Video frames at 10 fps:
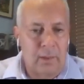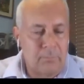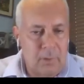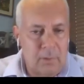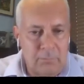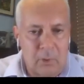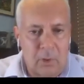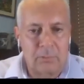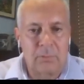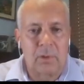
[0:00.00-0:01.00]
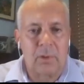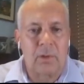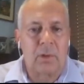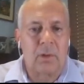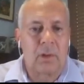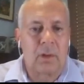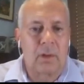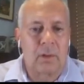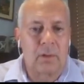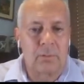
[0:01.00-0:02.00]
involving
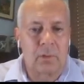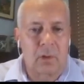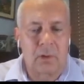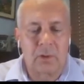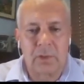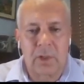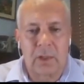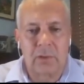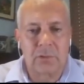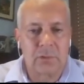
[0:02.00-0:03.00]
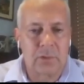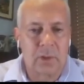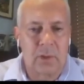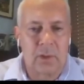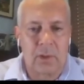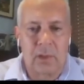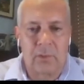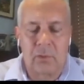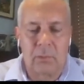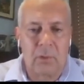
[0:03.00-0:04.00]
Carcross-Tagish and the
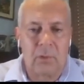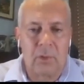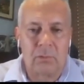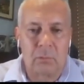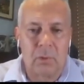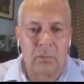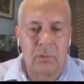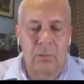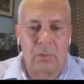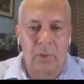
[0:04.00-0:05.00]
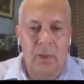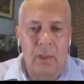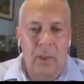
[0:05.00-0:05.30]
other communities in what we're doing,